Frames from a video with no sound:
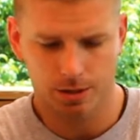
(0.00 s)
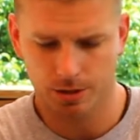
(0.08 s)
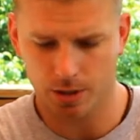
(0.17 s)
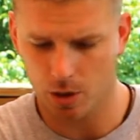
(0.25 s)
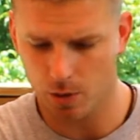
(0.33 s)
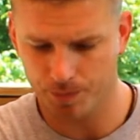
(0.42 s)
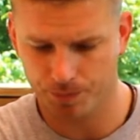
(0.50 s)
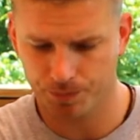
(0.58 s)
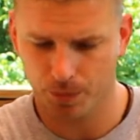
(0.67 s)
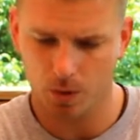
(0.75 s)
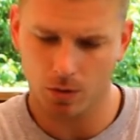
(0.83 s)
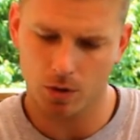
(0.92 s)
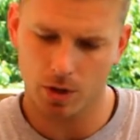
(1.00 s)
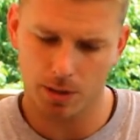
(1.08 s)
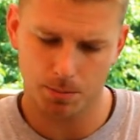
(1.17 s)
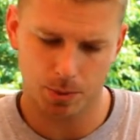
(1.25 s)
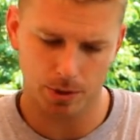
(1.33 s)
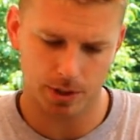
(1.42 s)
So, go
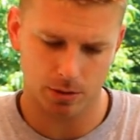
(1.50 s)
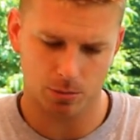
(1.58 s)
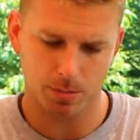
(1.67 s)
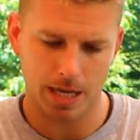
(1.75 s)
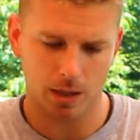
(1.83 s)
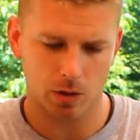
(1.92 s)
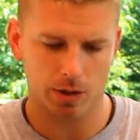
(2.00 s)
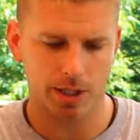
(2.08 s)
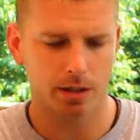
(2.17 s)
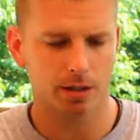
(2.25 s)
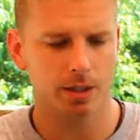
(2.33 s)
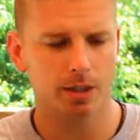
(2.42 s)
ahead and put this one back on here.